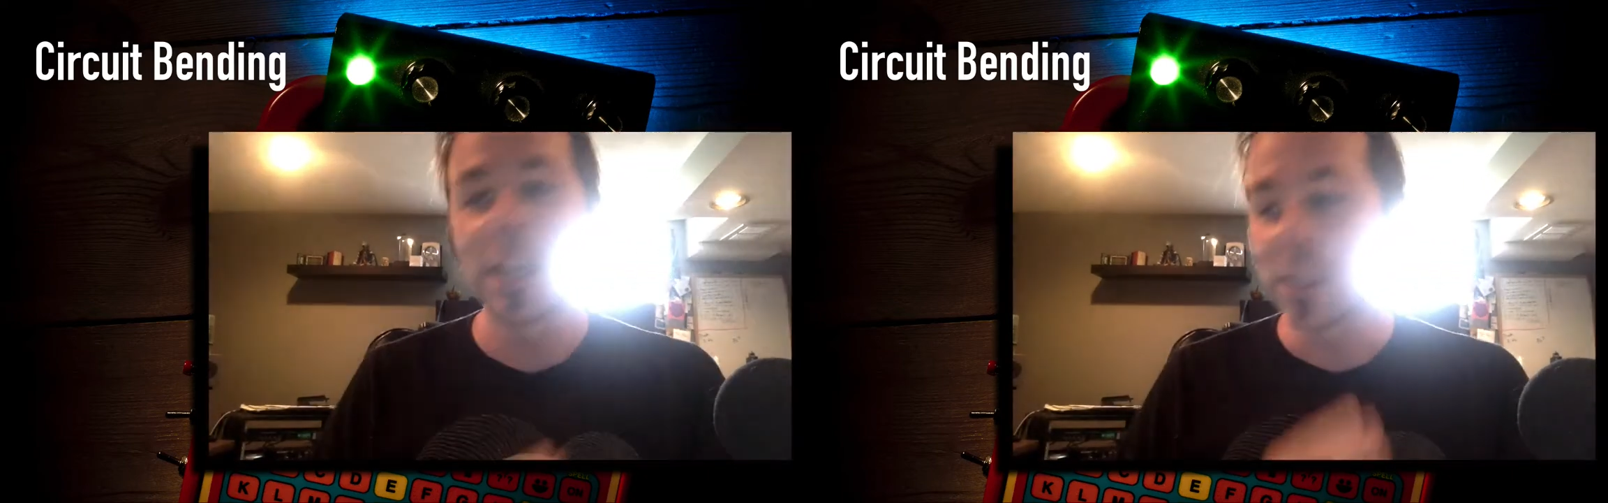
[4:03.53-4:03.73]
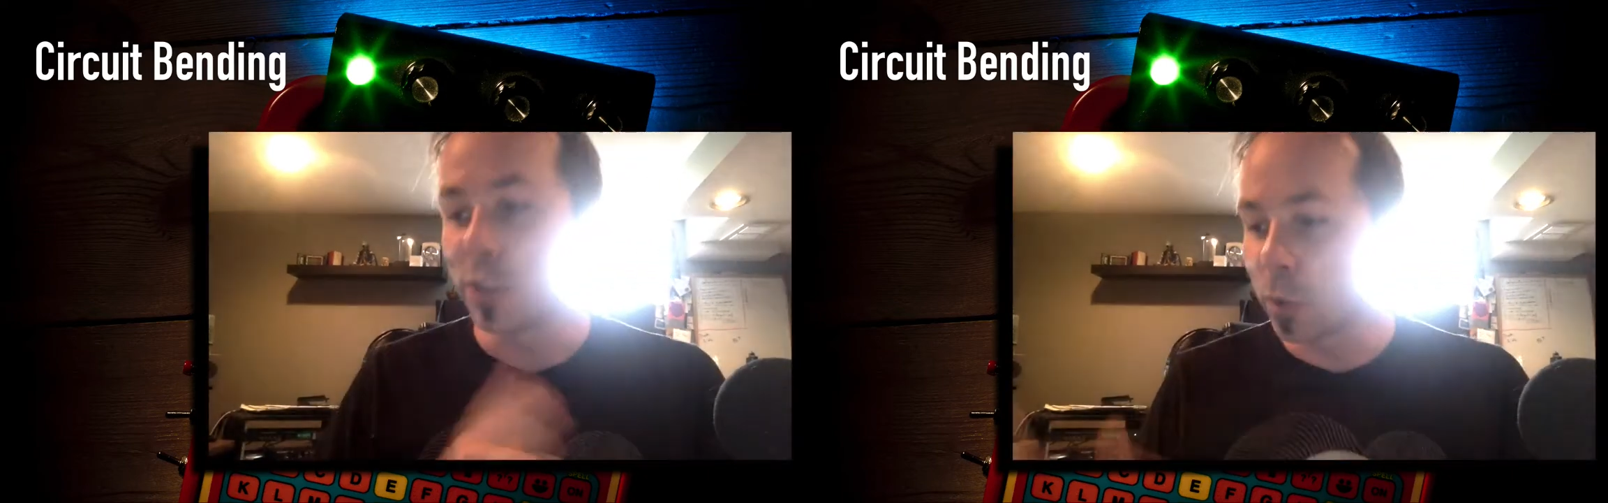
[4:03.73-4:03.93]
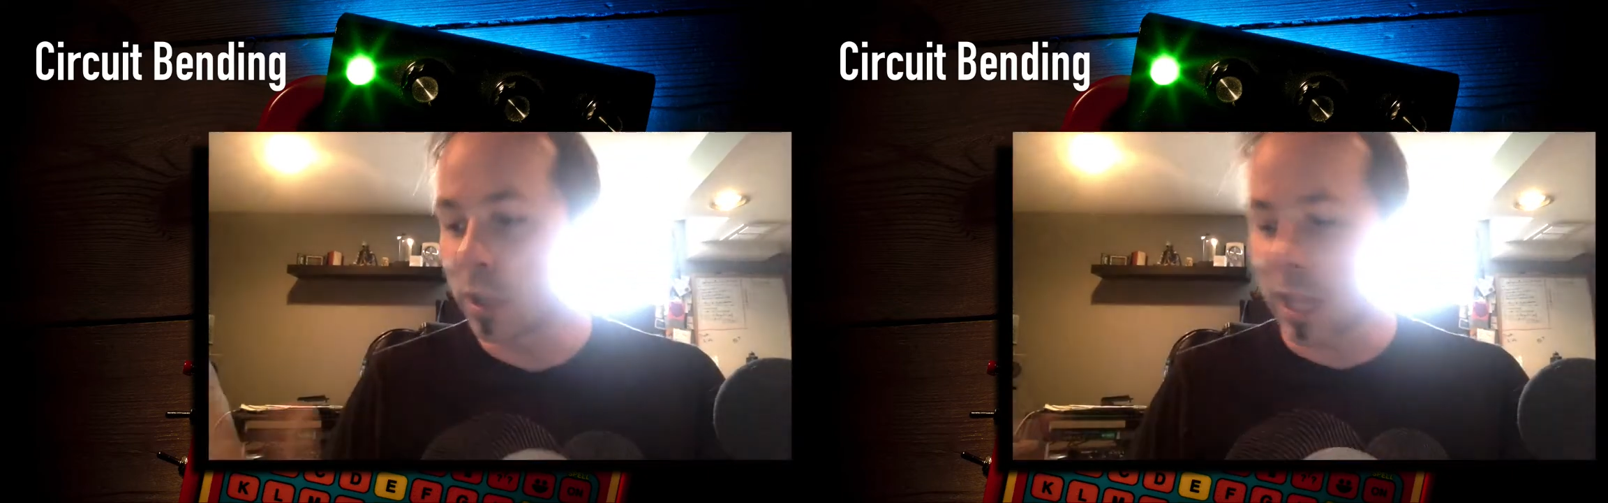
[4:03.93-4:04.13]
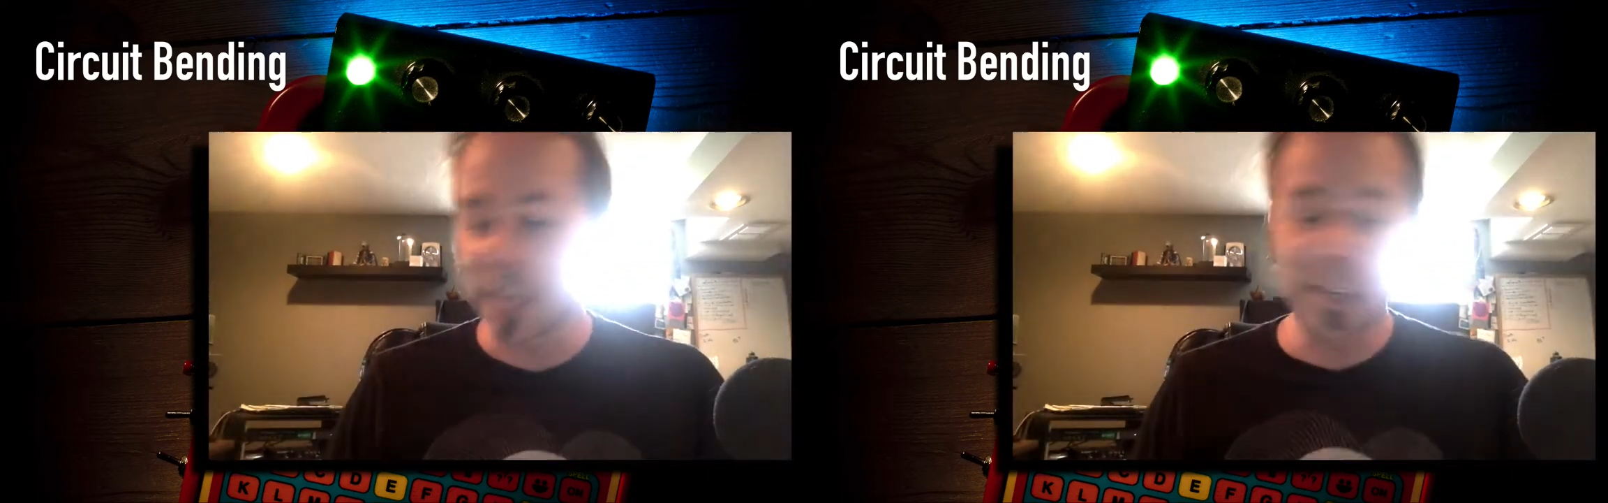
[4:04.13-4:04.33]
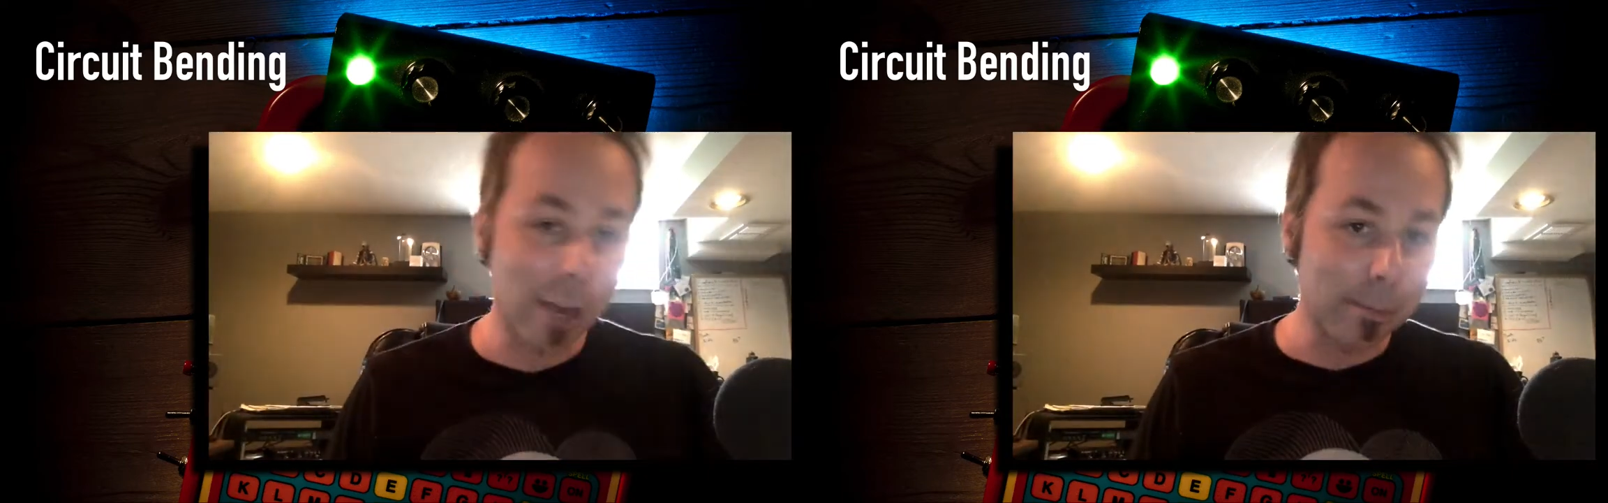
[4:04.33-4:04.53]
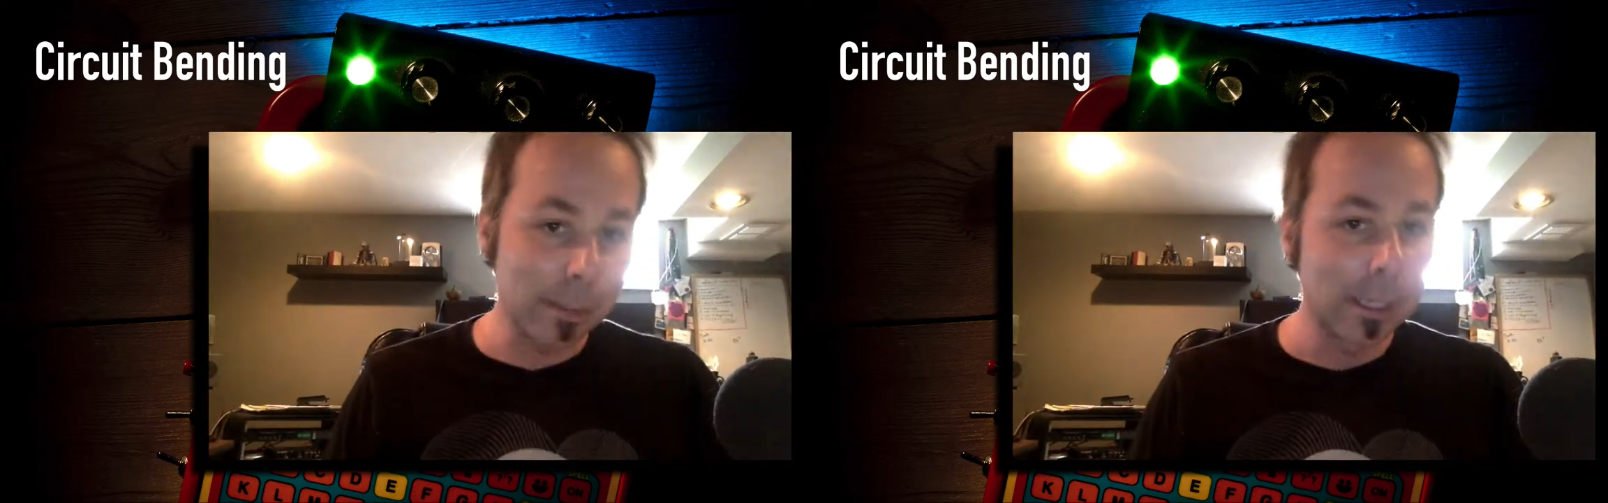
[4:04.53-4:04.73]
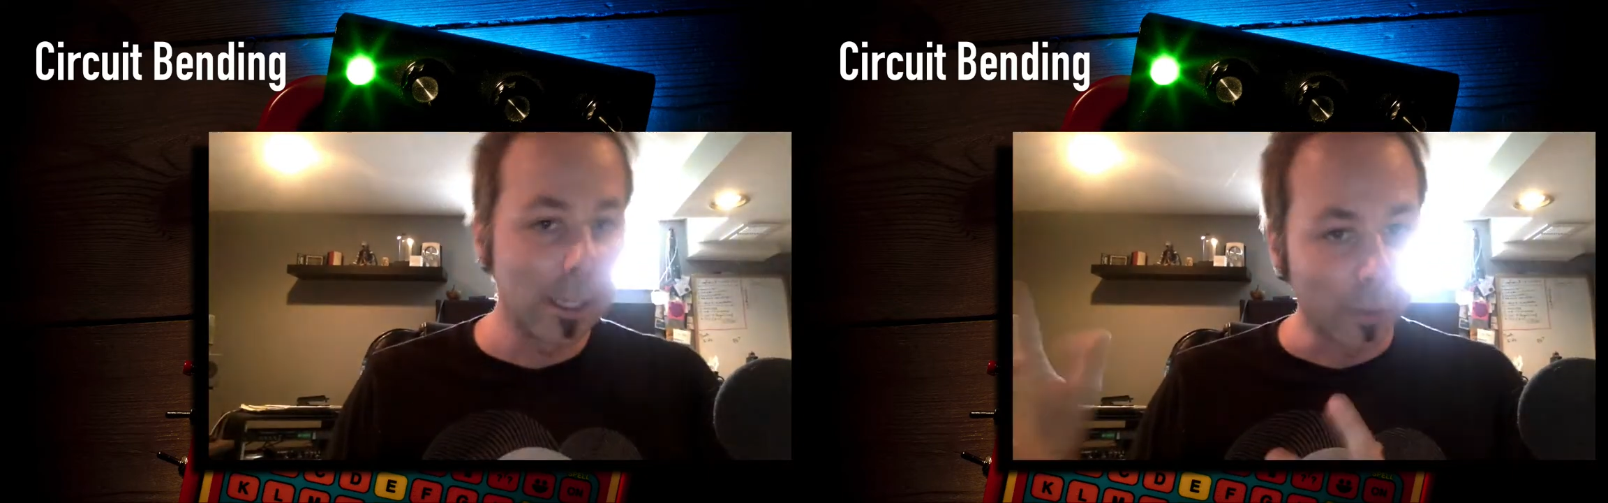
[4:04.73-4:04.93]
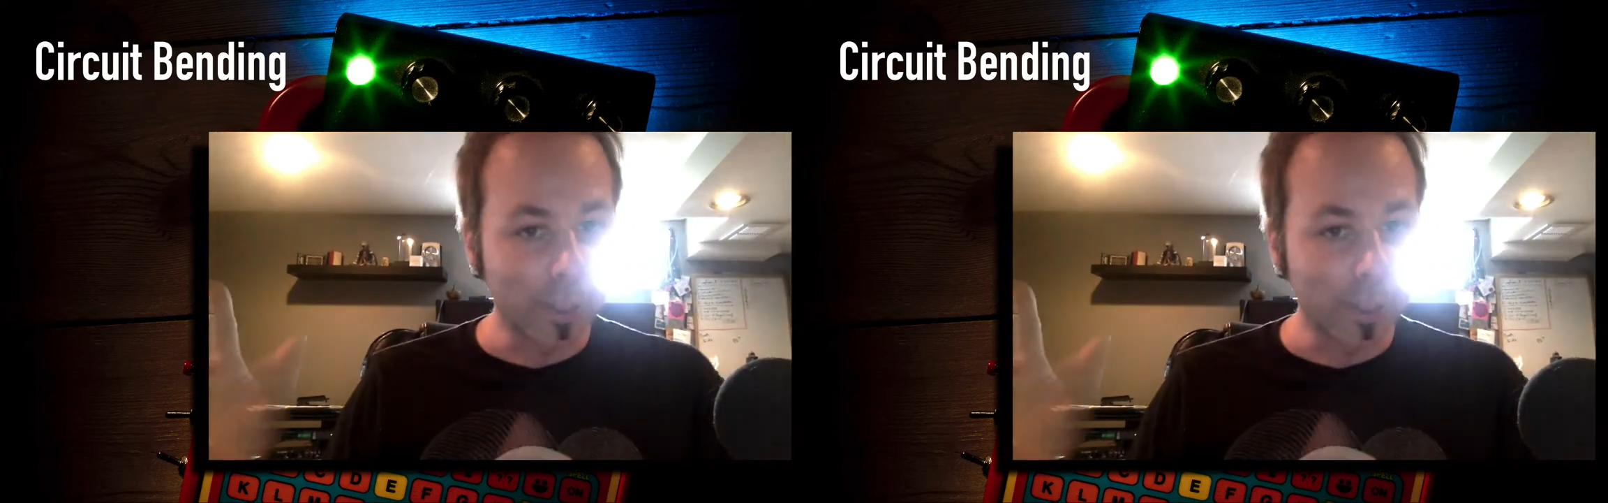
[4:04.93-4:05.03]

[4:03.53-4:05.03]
you will end up with